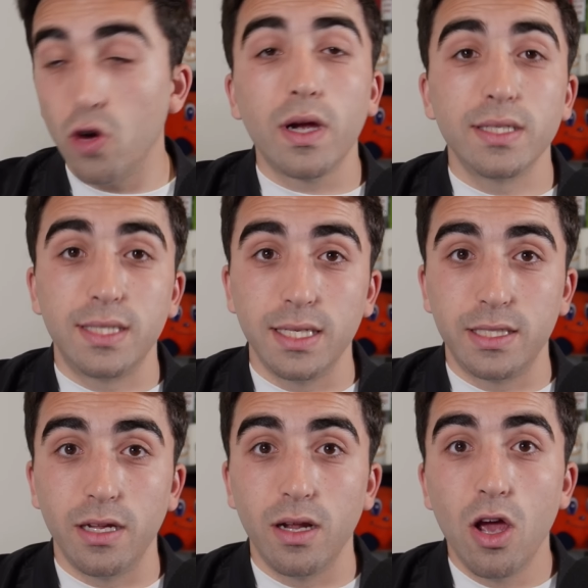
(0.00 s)

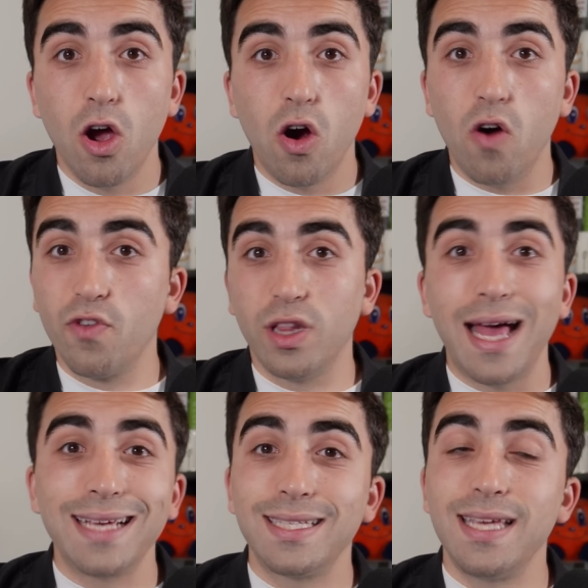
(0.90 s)
consistent over the
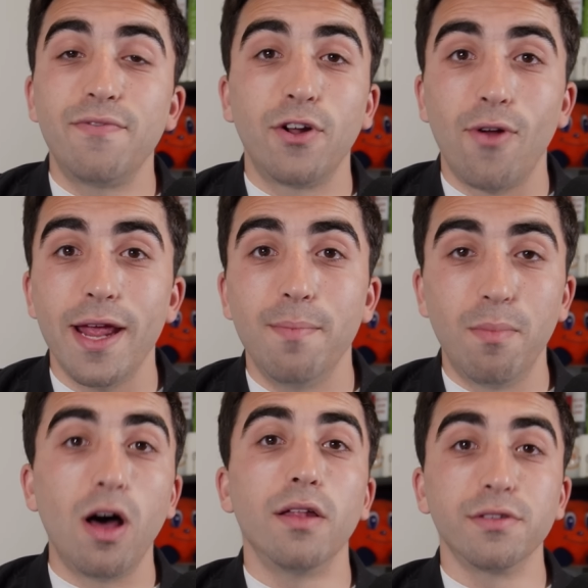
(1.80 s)
last seven or eight
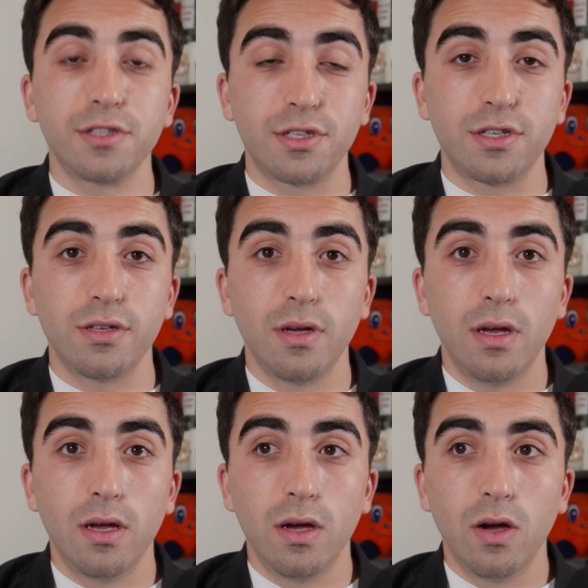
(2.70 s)
months,
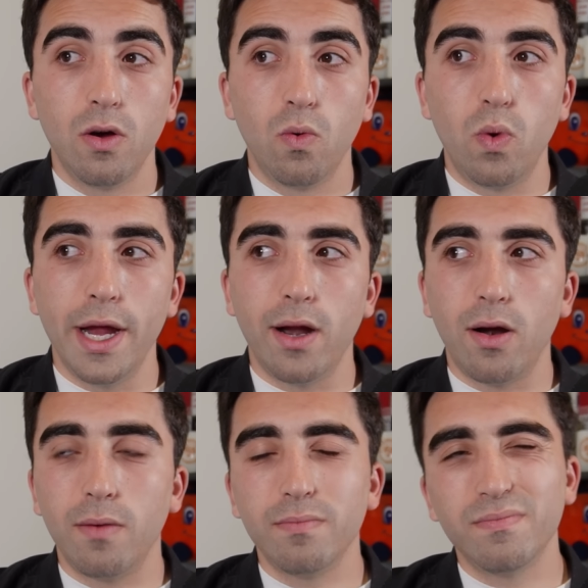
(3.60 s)

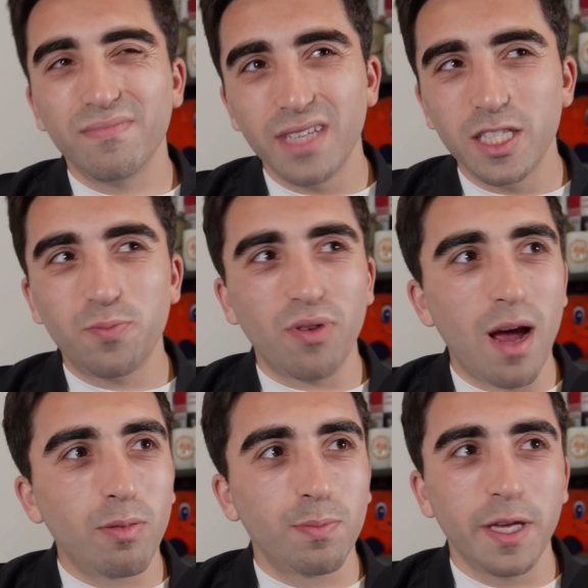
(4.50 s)
where he's
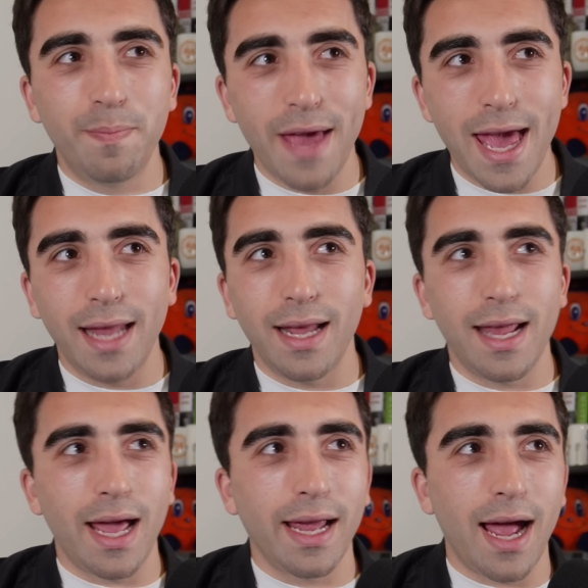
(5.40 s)
probably been,
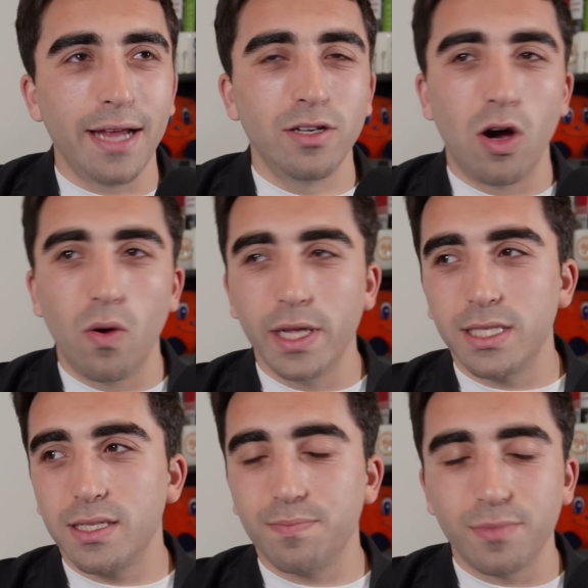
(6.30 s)
and I, I know
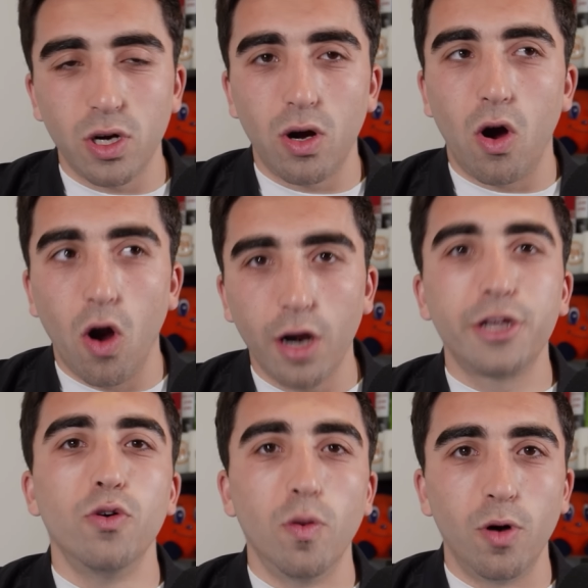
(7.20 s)
it's
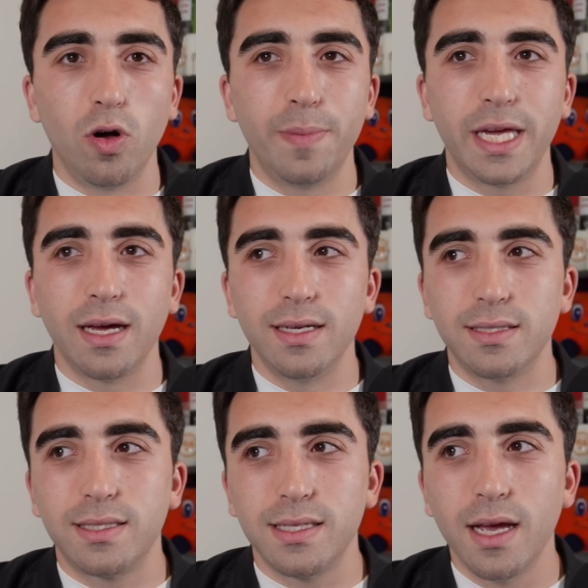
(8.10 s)
arguable
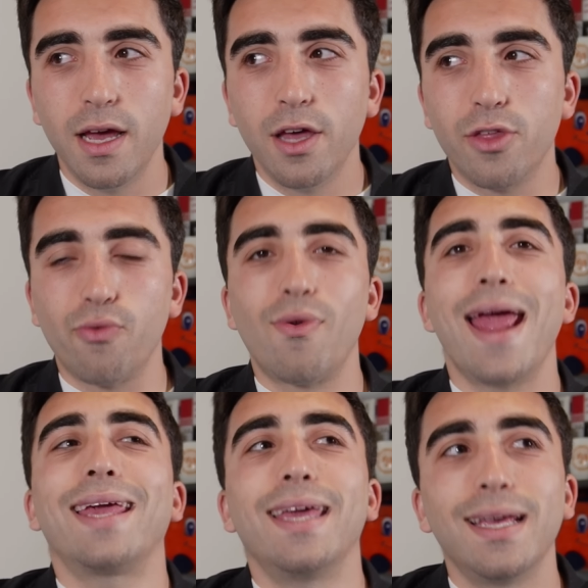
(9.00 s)
because the
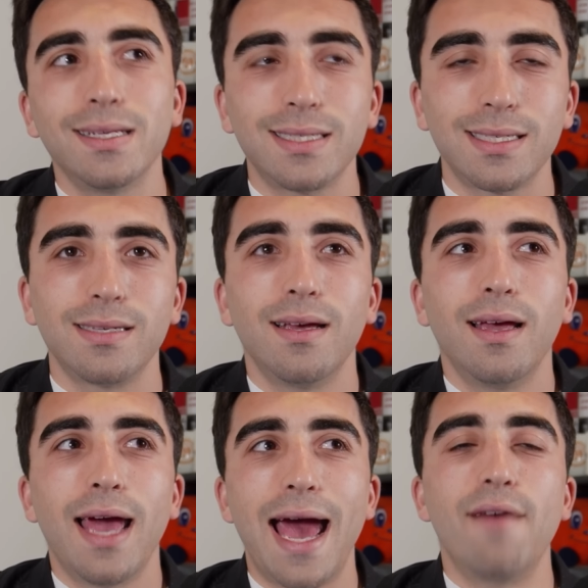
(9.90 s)
rankings
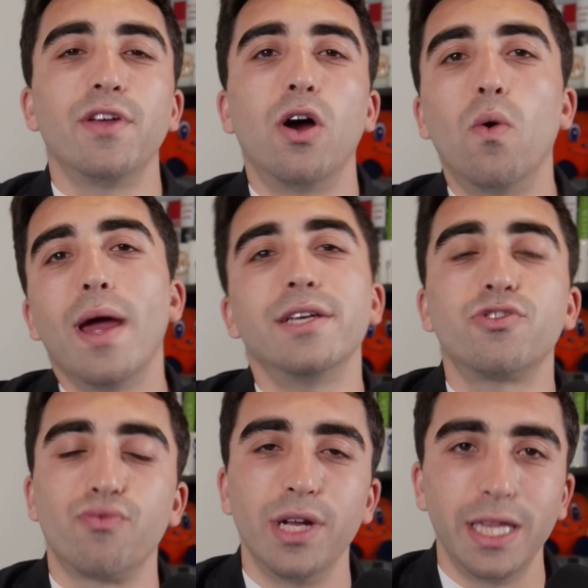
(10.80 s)
haven't
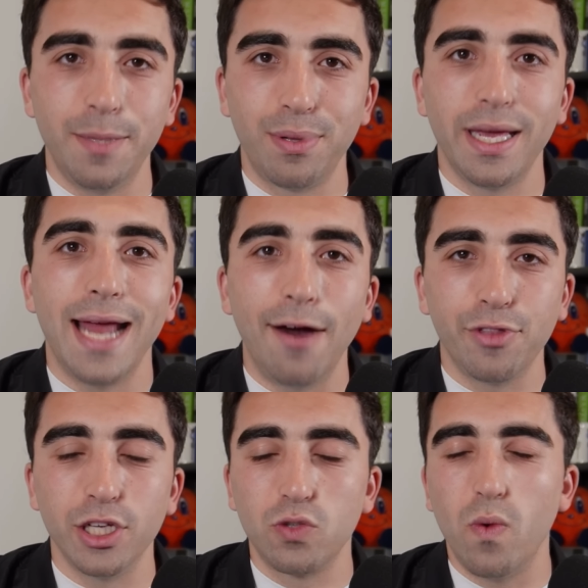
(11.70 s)
always really played out
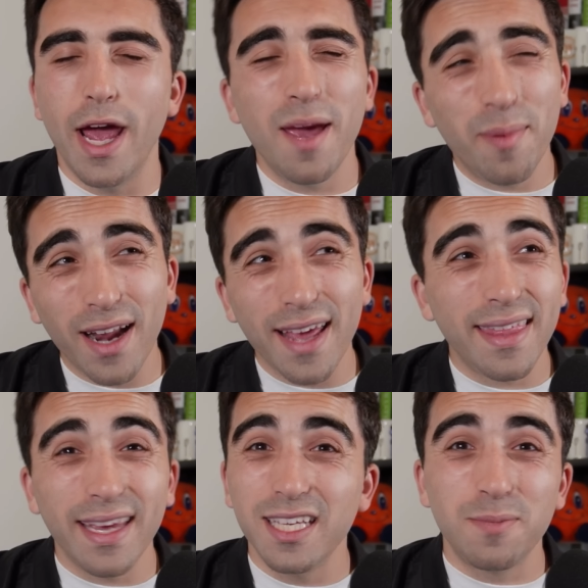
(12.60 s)
this way, but I
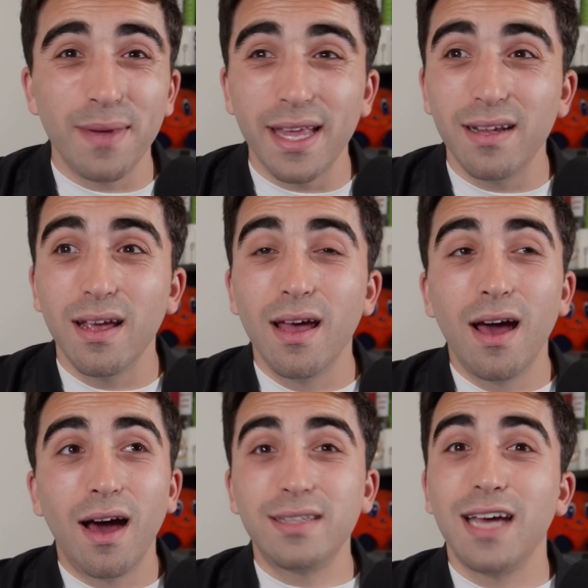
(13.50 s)
think he's been
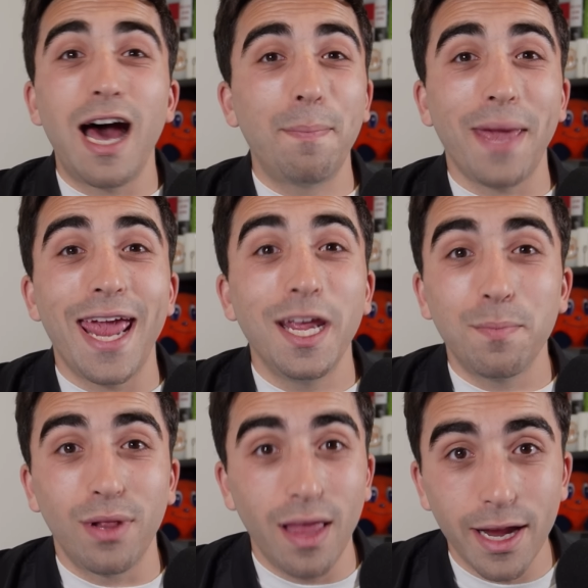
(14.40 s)
a top eight
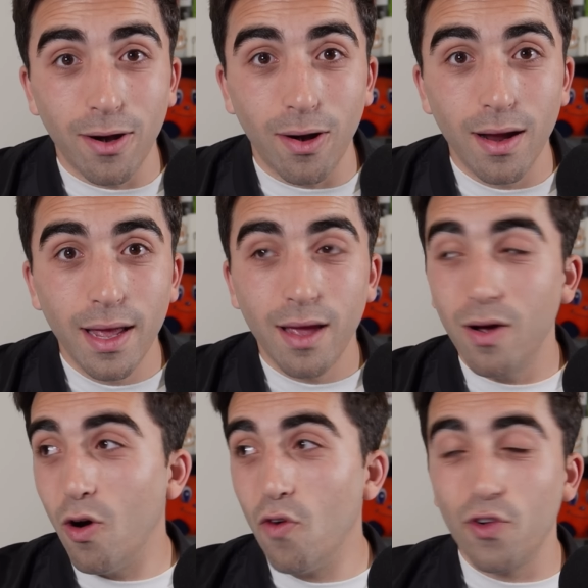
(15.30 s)
player
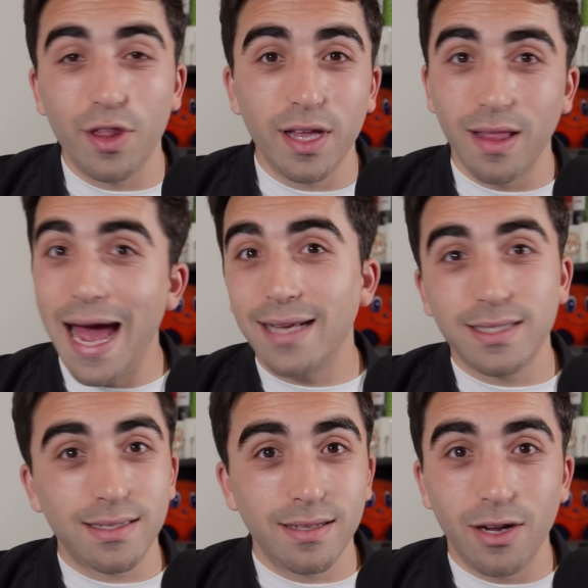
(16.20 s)
over the
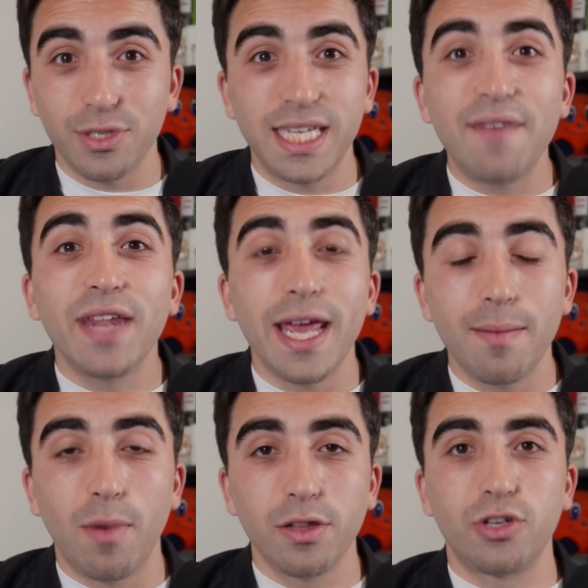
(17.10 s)
last, you know, seven, eight
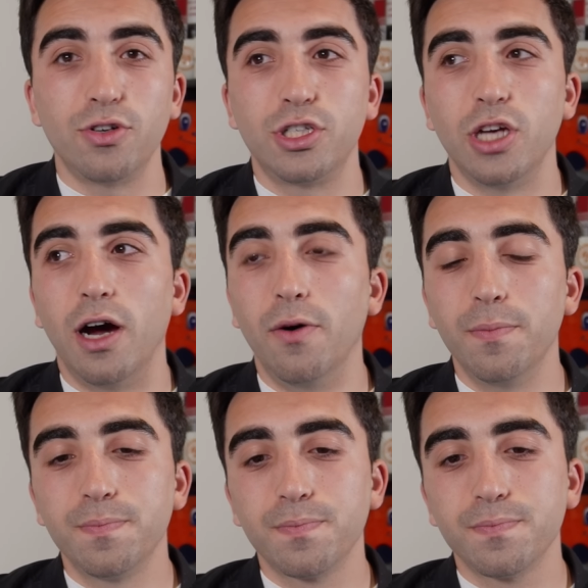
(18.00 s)
months or so.
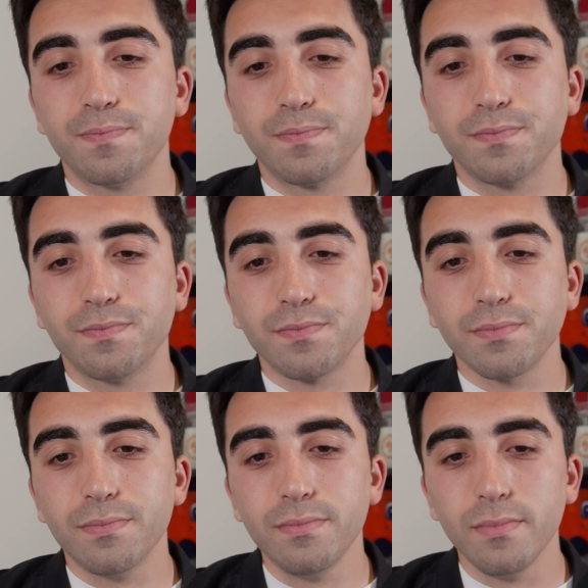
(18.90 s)

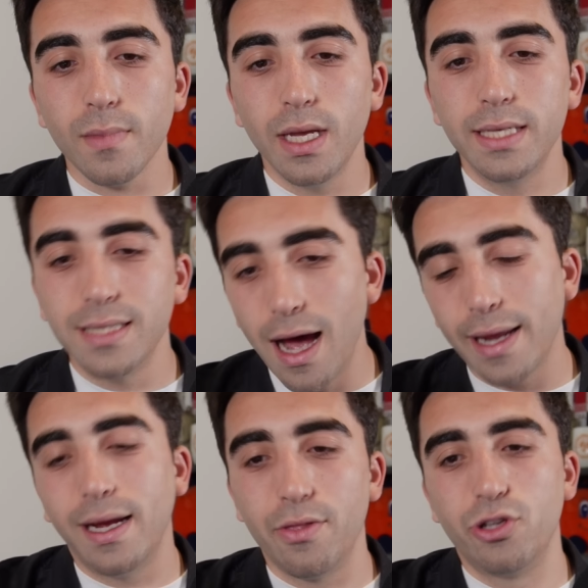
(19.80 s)
He's
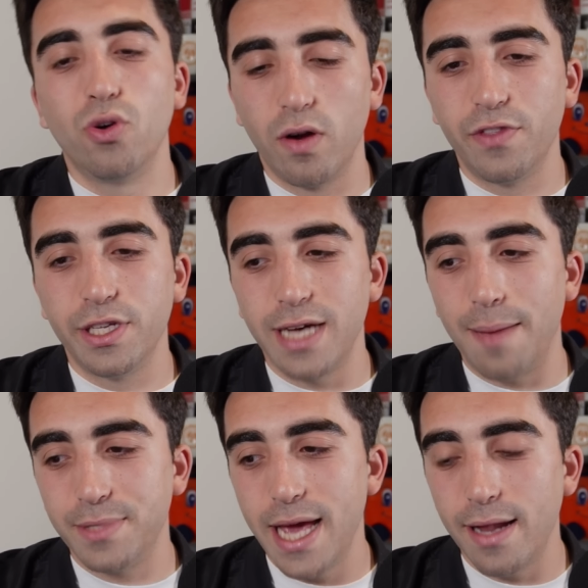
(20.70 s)
knocking on the door of the
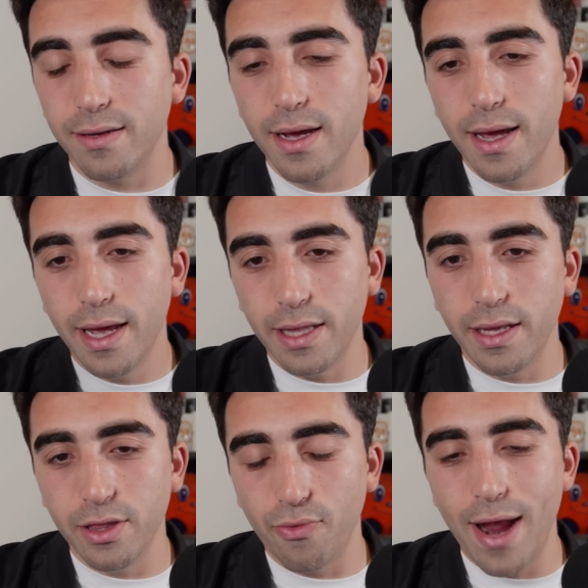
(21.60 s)
top ten in,
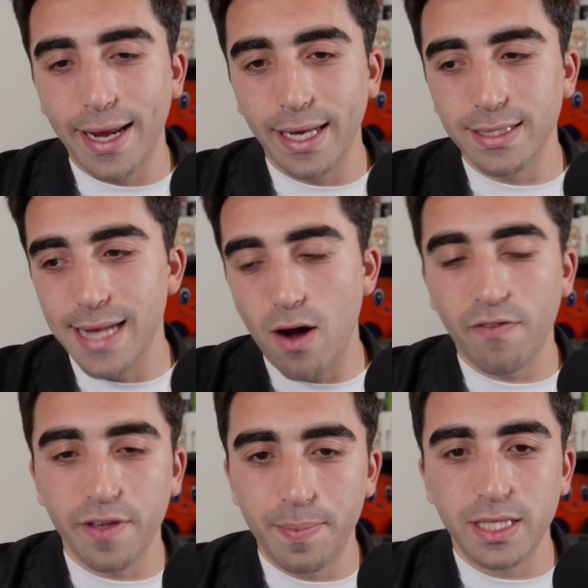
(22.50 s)
in the rankings now. If
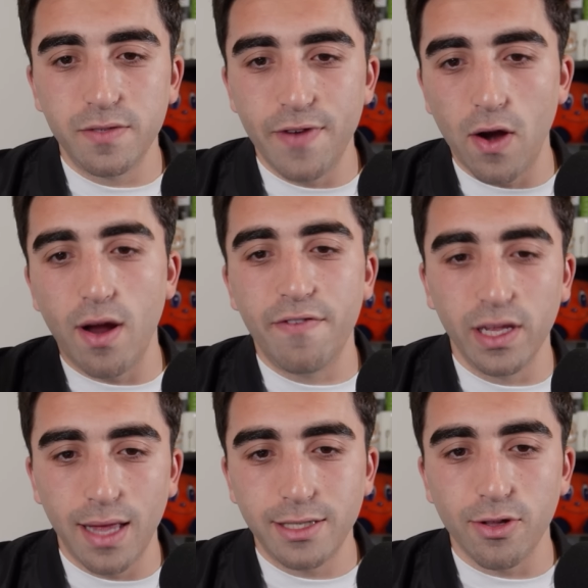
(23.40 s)
he beats Zverev,
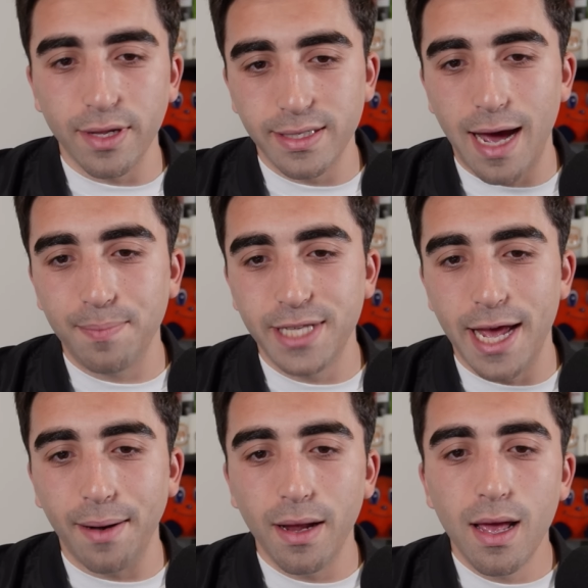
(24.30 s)
he'll enter the top
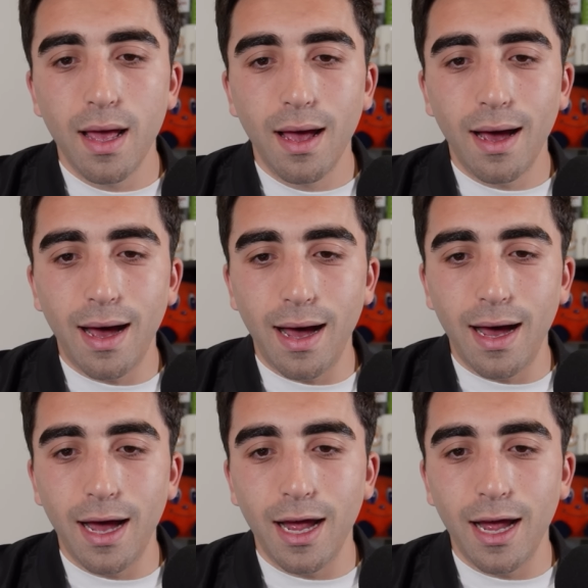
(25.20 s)
ten. Uh,